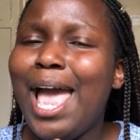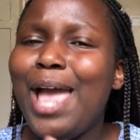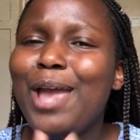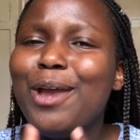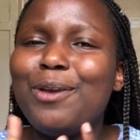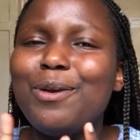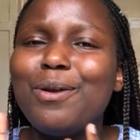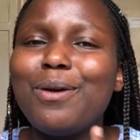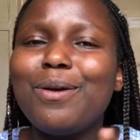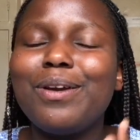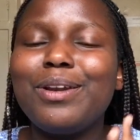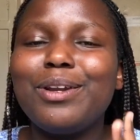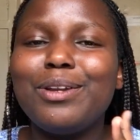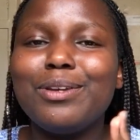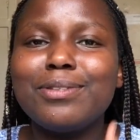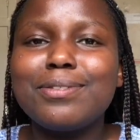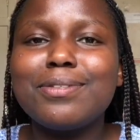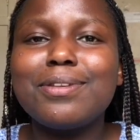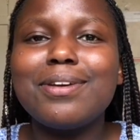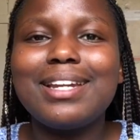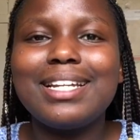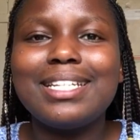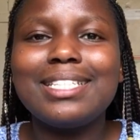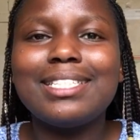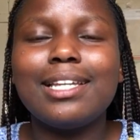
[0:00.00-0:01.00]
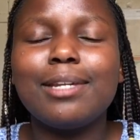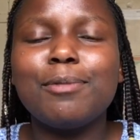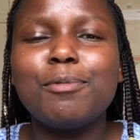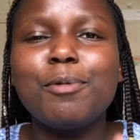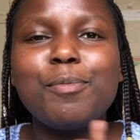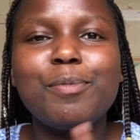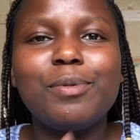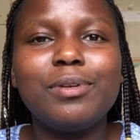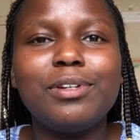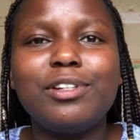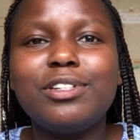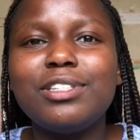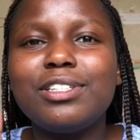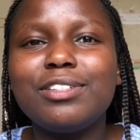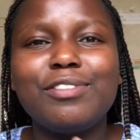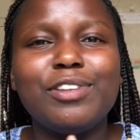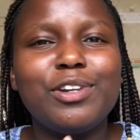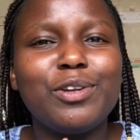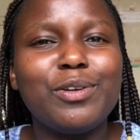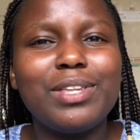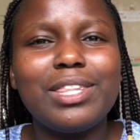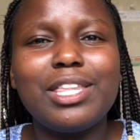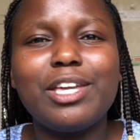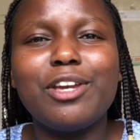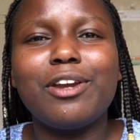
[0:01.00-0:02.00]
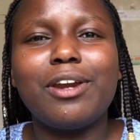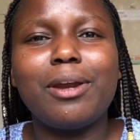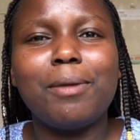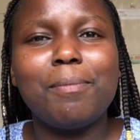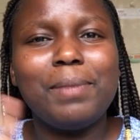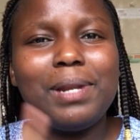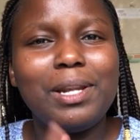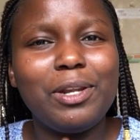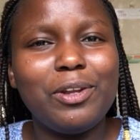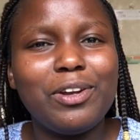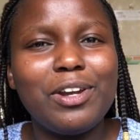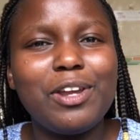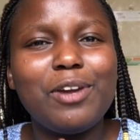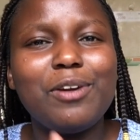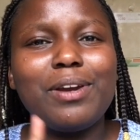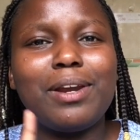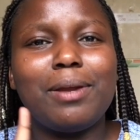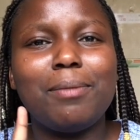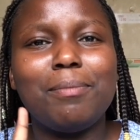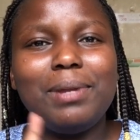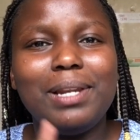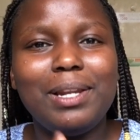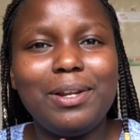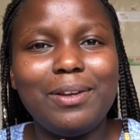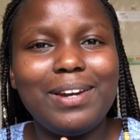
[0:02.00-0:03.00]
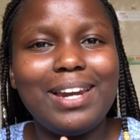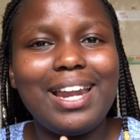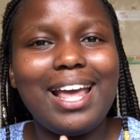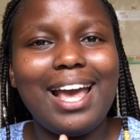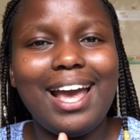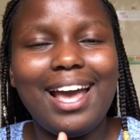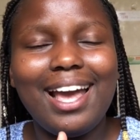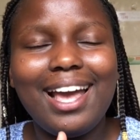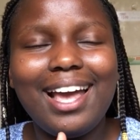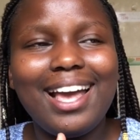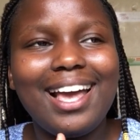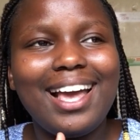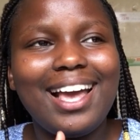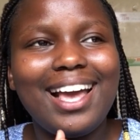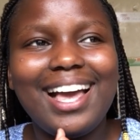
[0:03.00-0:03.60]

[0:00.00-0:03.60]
You know, when you're so rich that people don't even know whether you're a millionaire or a billionaire,